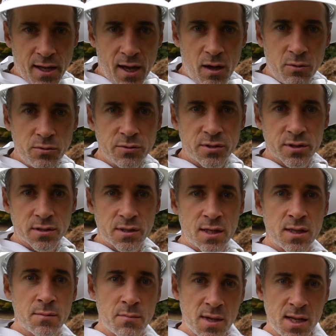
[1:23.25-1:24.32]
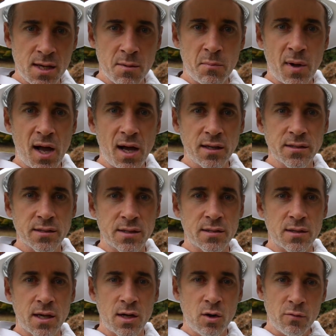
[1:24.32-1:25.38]
now, just in the medium box,
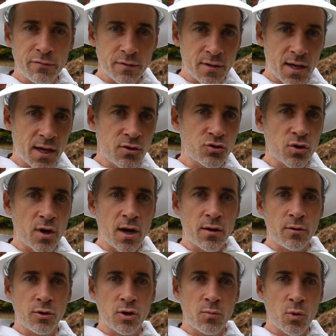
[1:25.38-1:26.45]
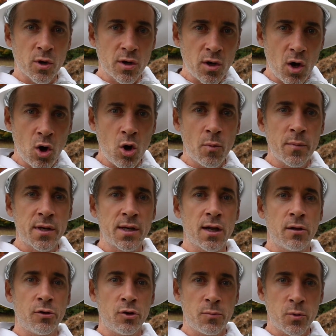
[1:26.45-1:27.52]
and hopefully they can draw out a little more comb and get
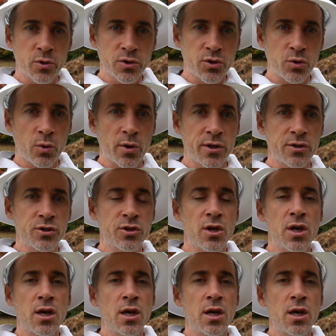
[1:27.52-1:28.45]
a little more storage.